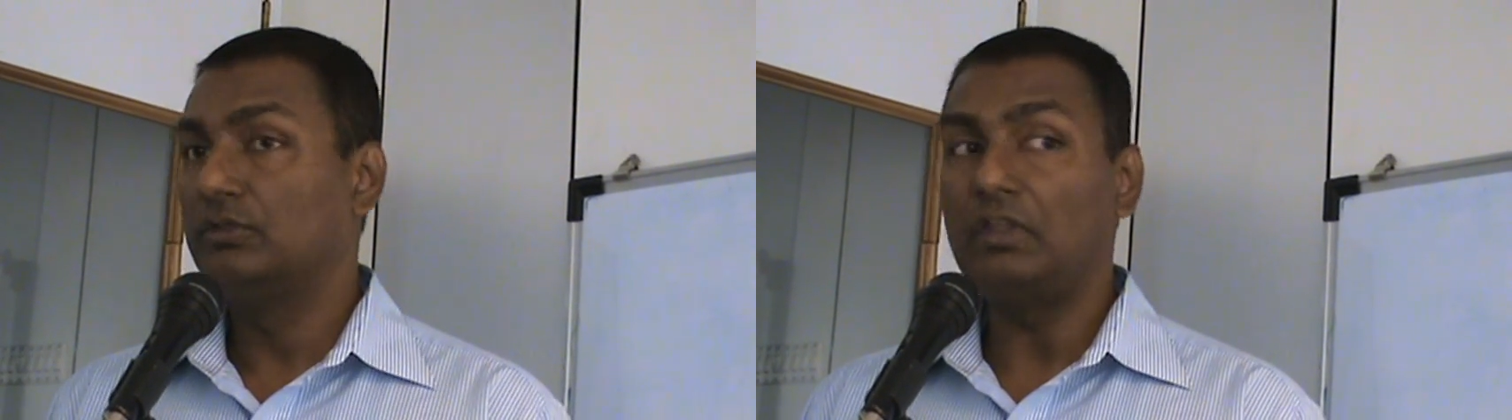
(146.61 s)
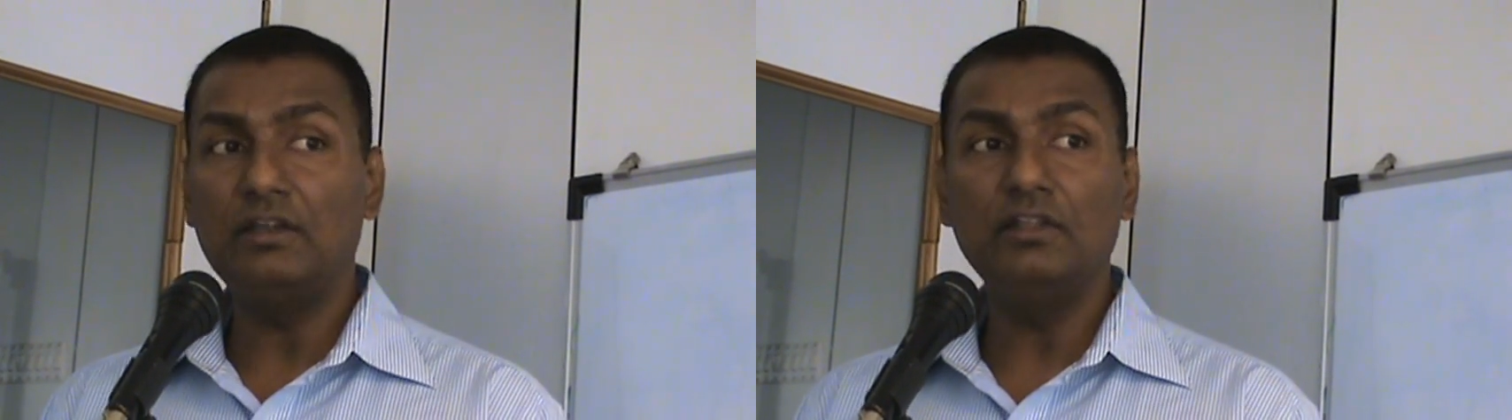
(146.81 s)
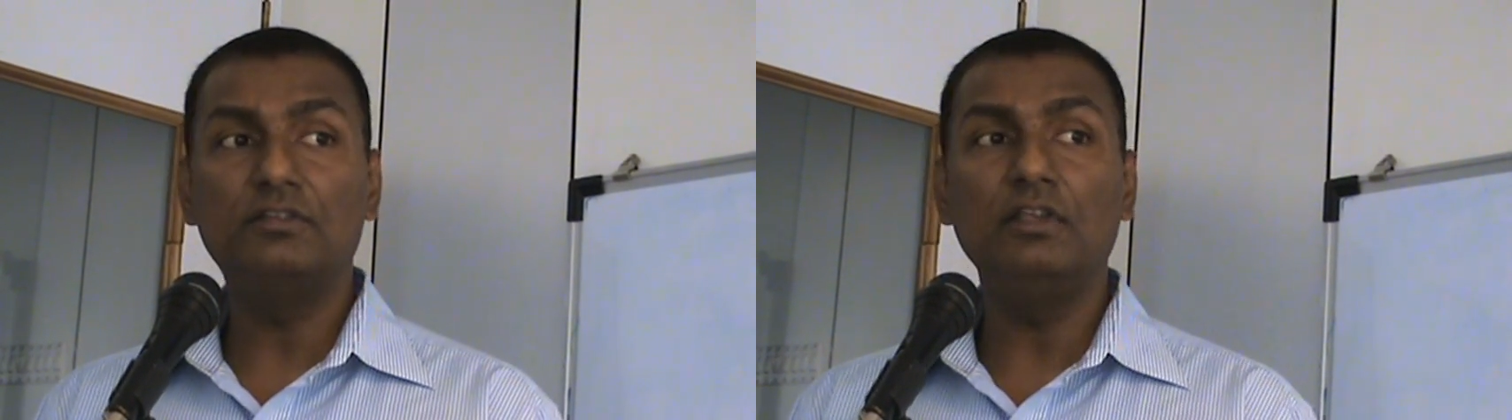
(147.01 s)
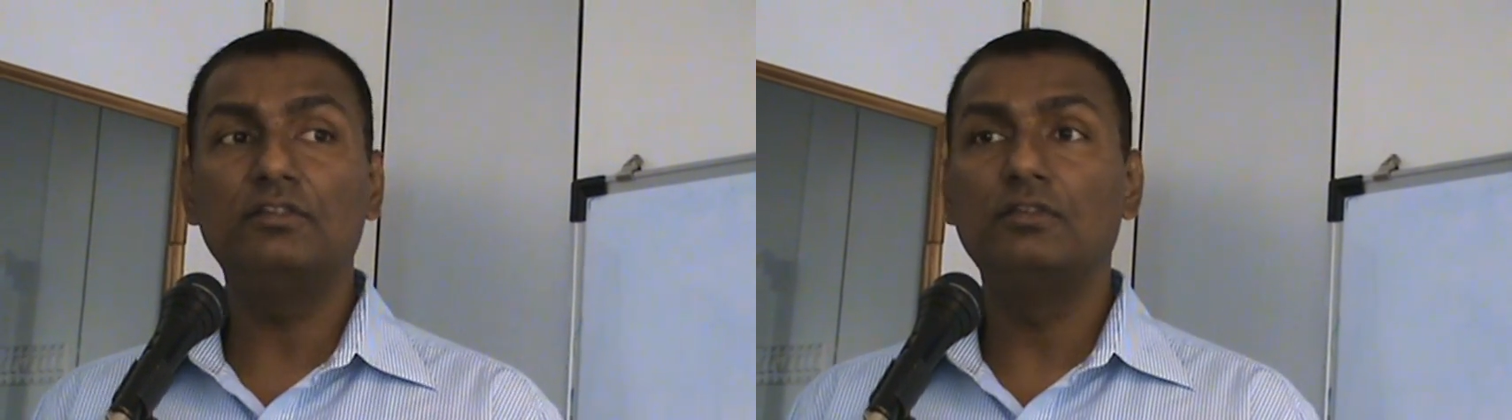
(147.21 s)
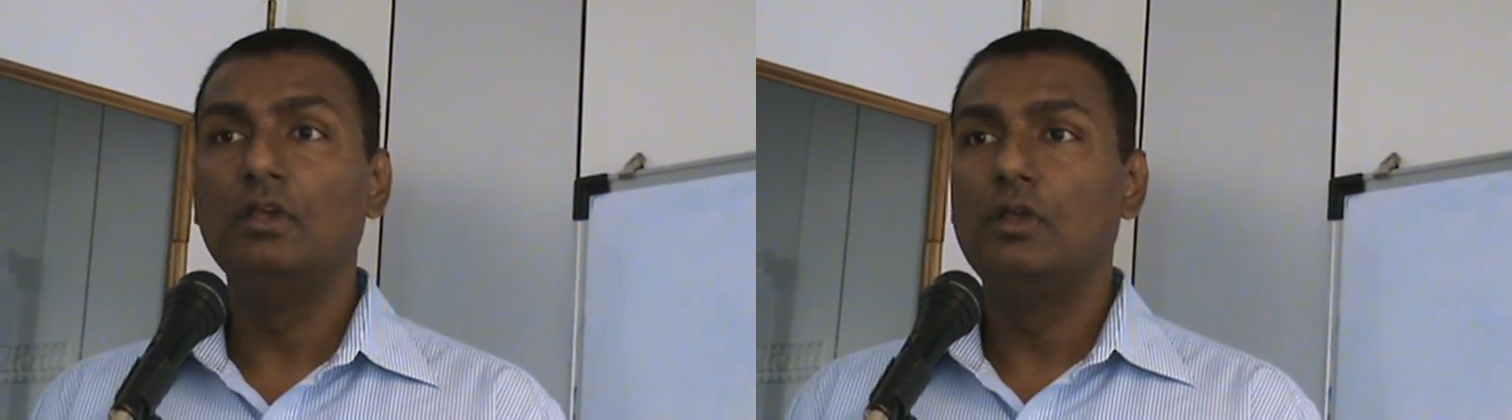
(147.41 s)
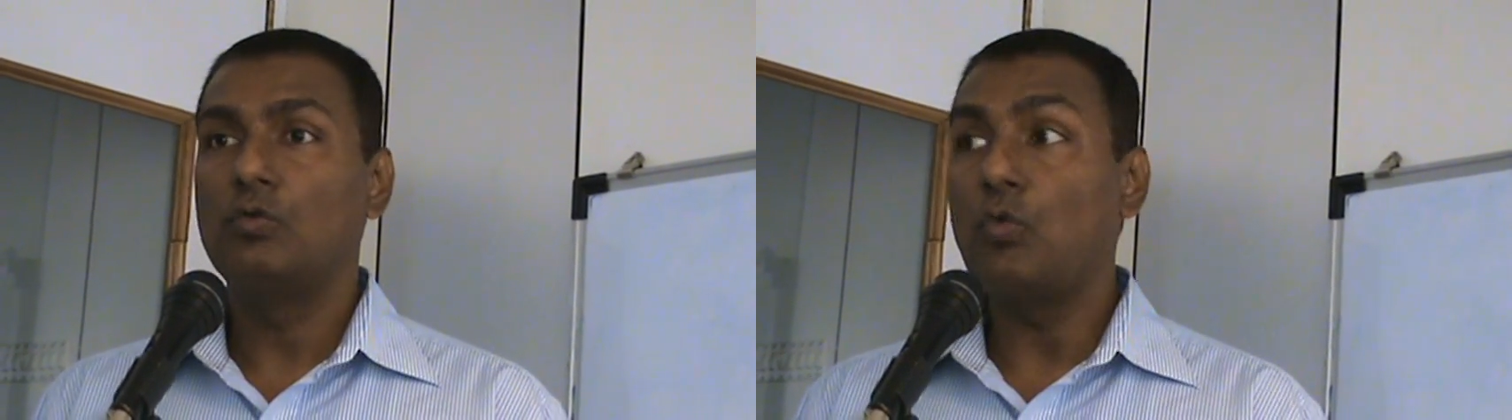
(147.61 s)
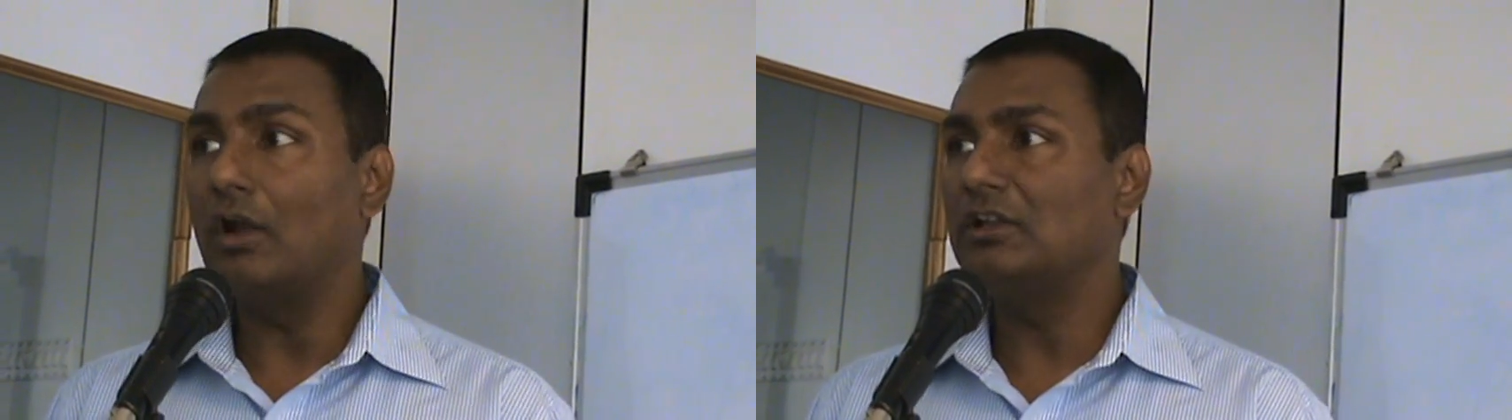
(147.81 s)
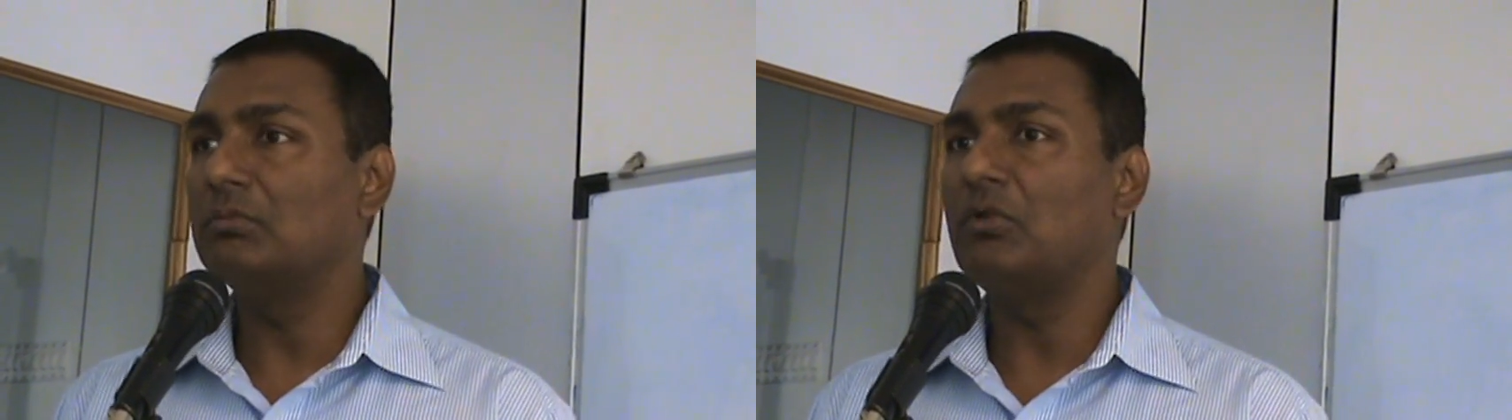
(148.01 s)
That is his
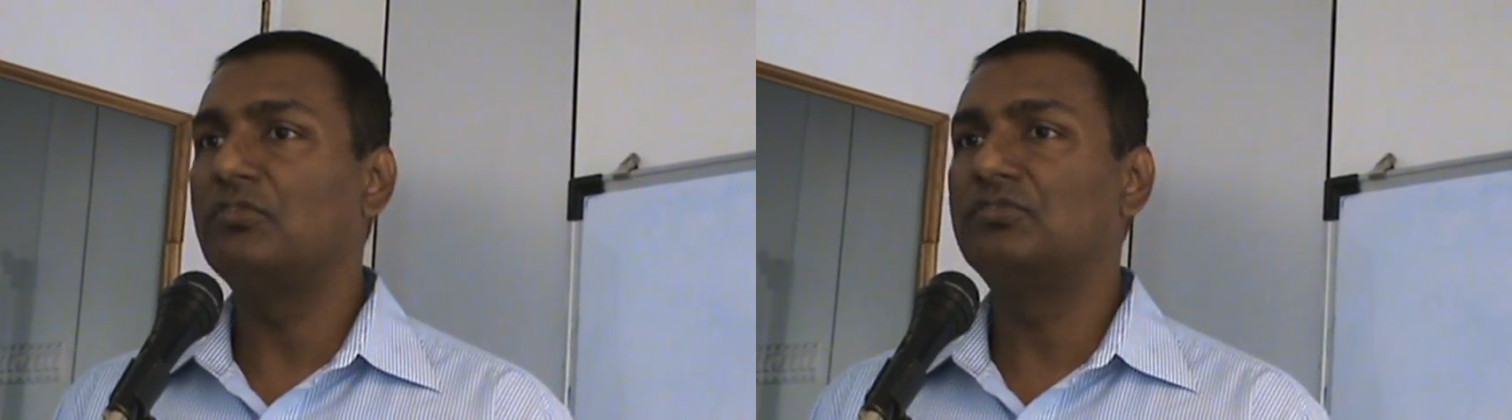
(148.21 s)
quantum of